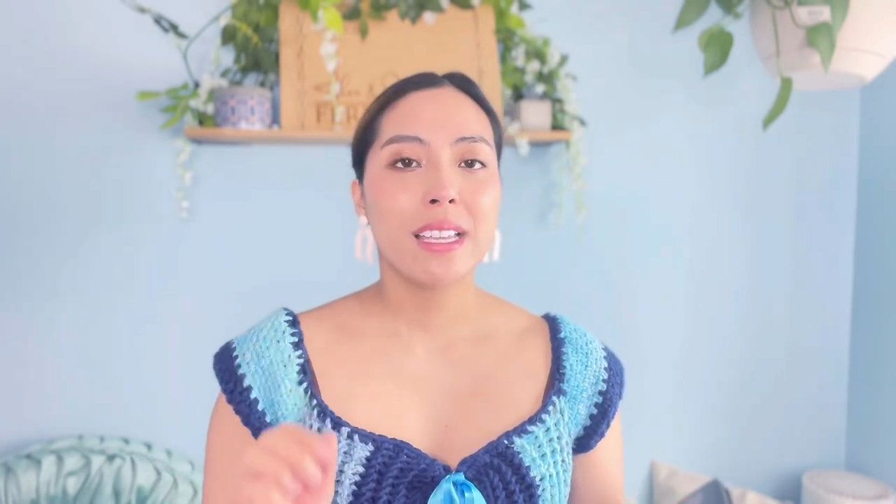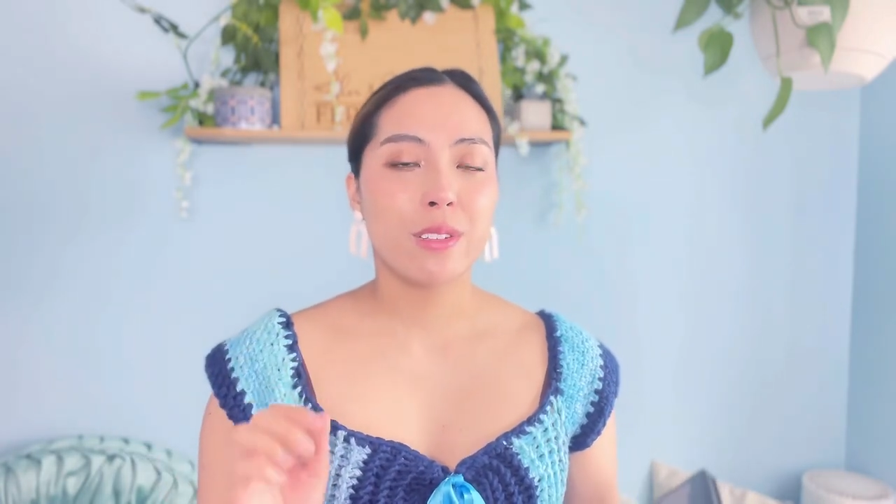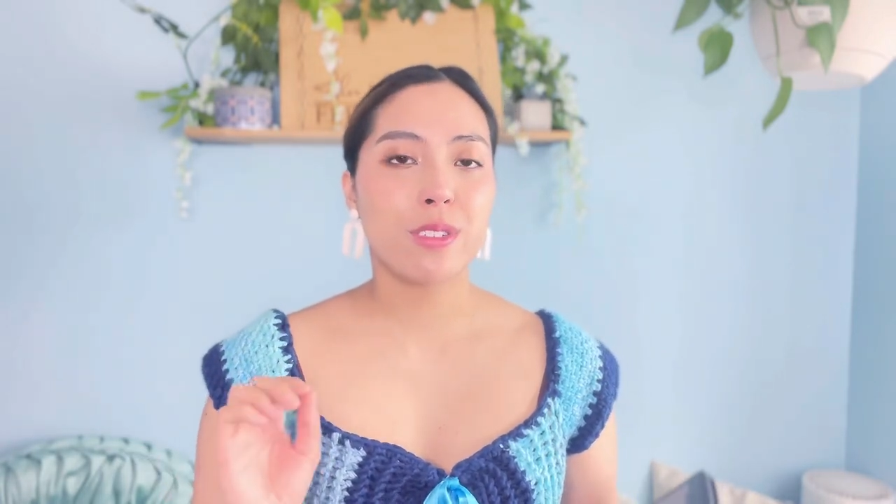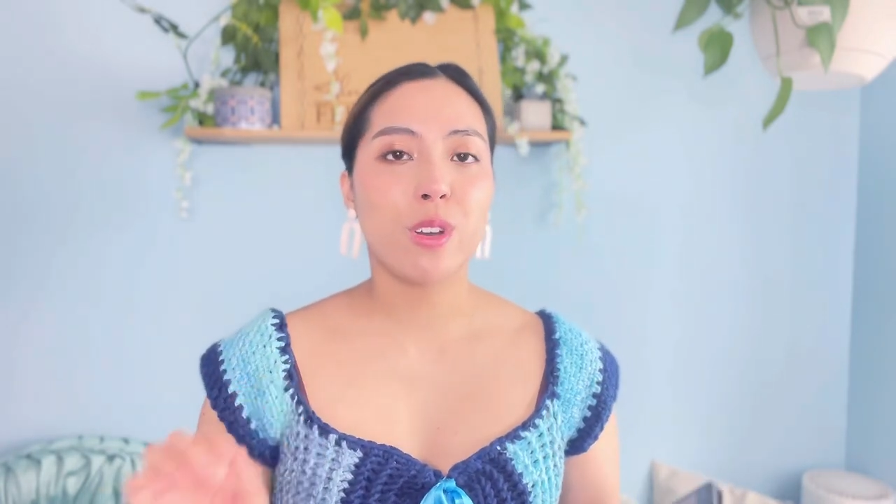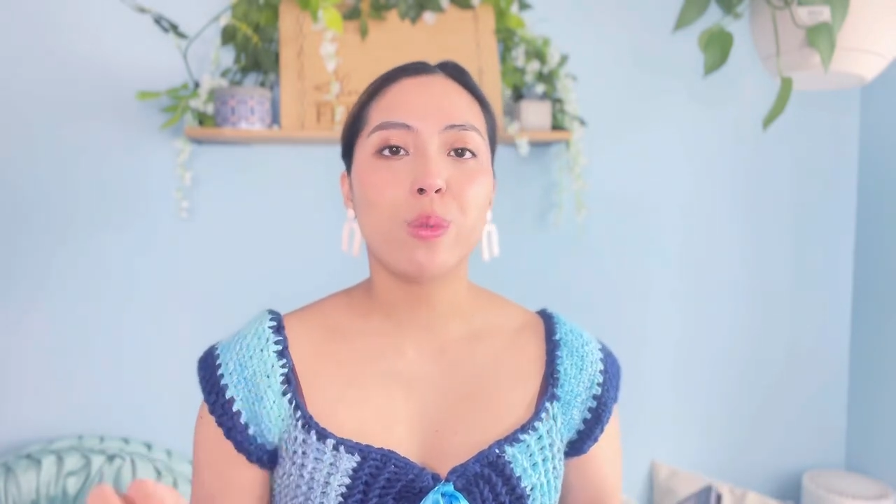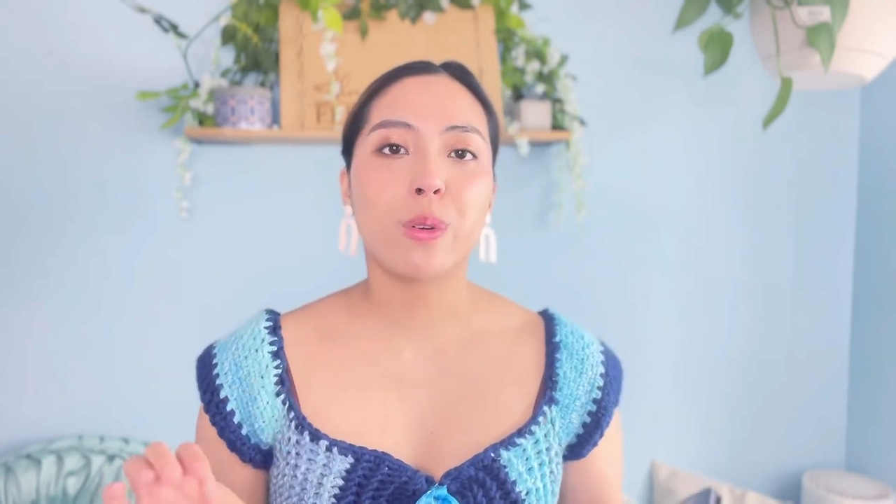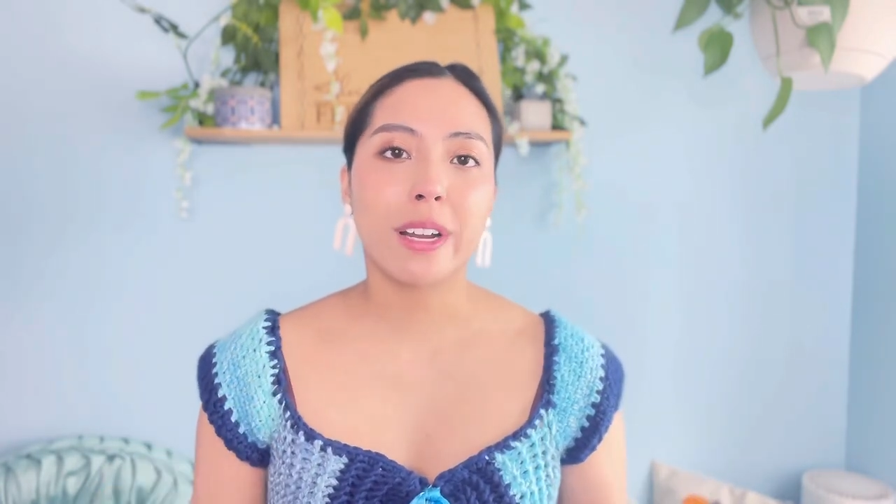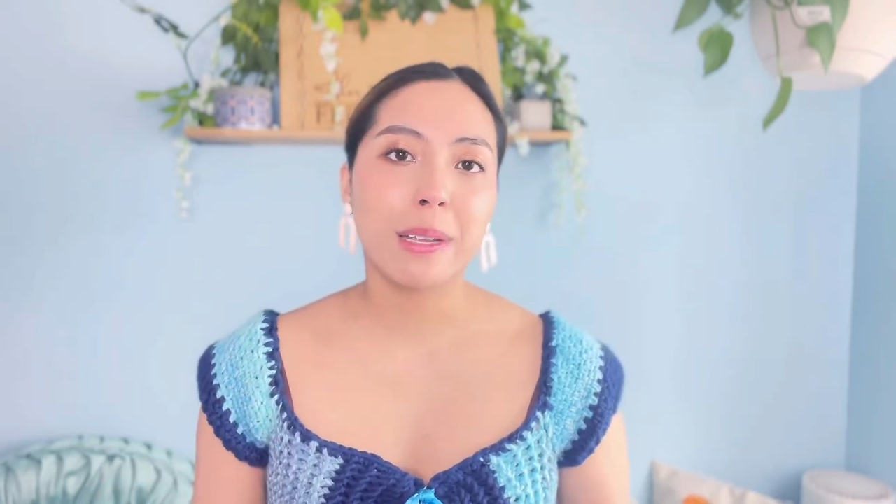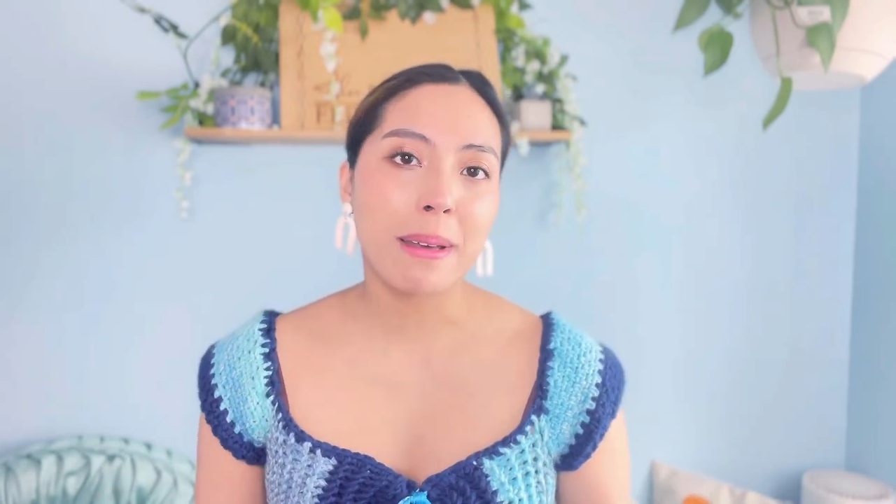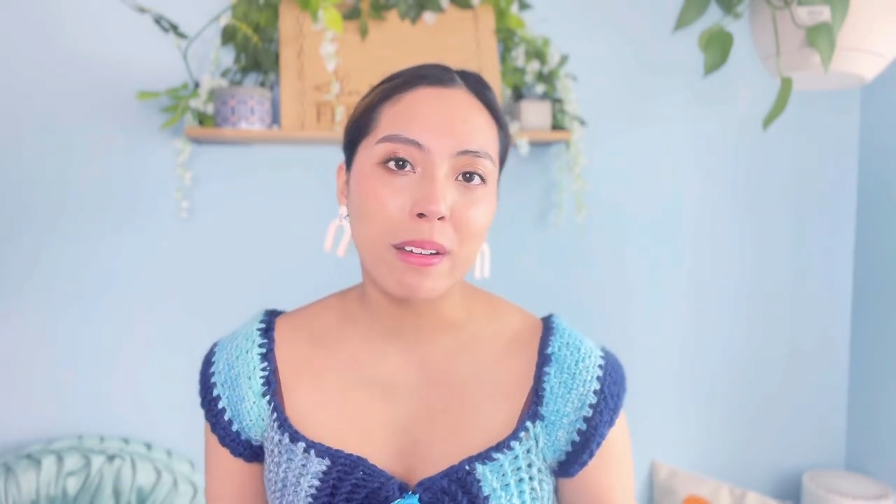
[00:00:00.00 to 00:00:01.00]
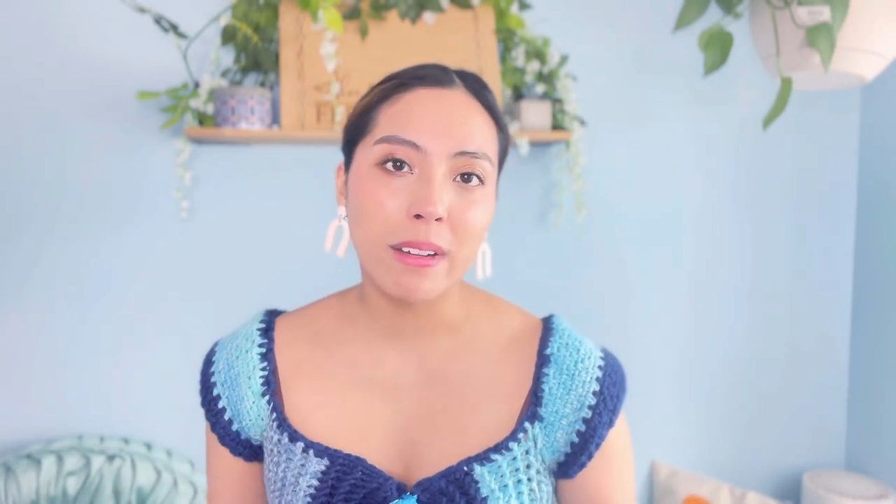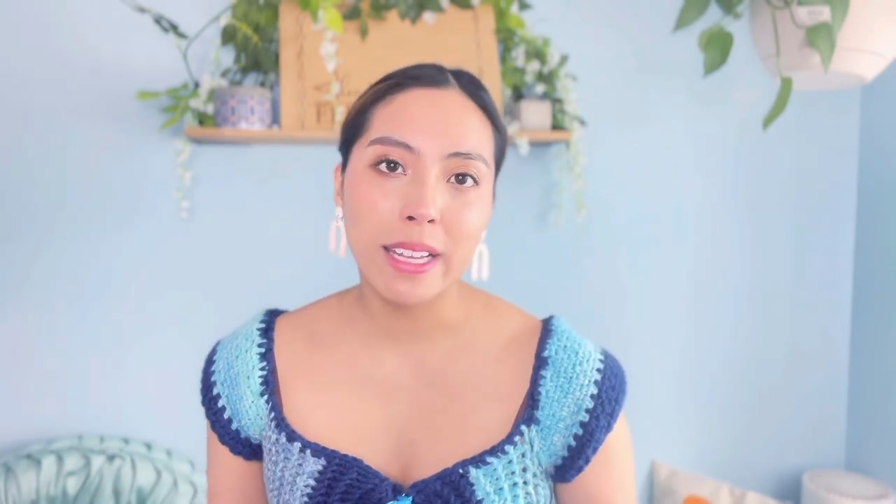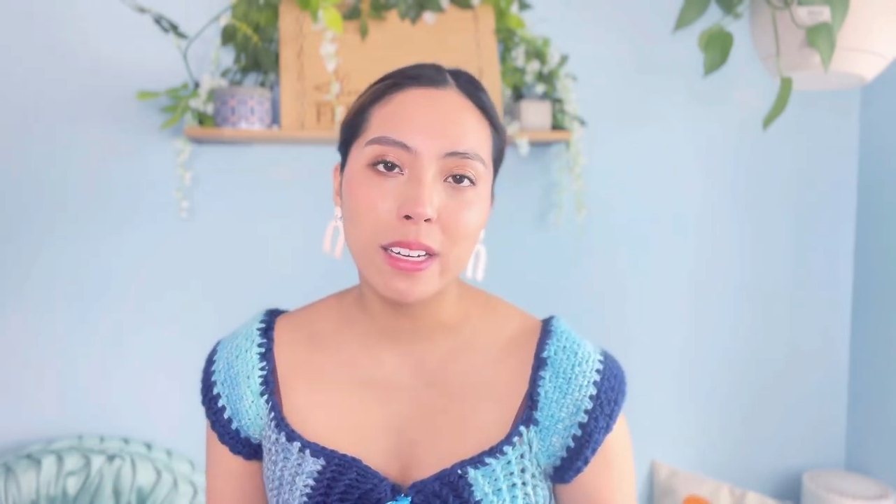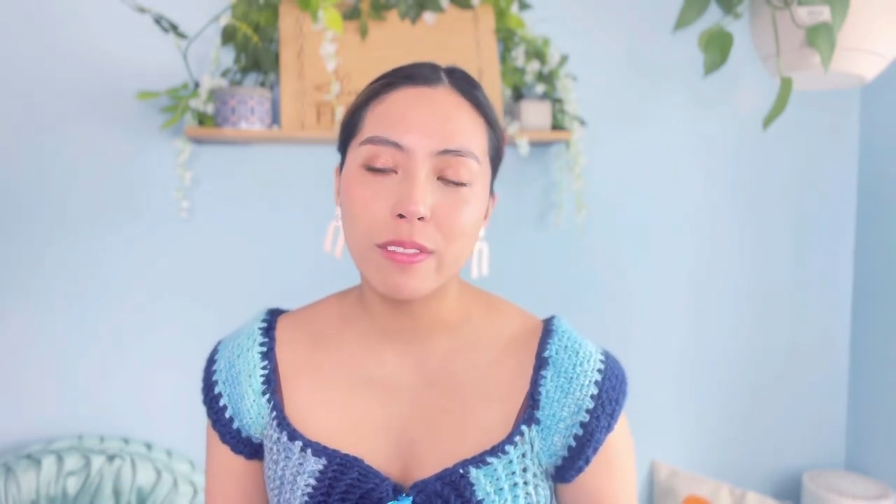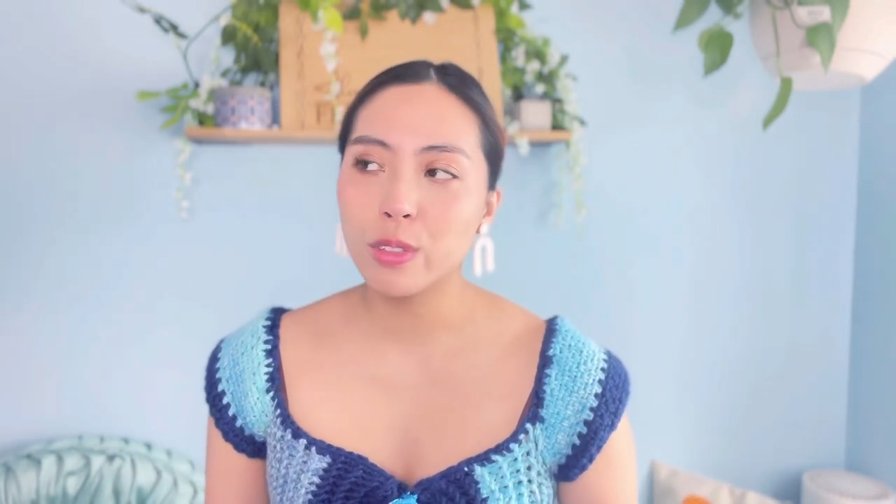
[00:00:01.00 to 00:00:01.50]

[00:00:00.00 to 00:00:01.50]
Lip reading: so don't worry about it.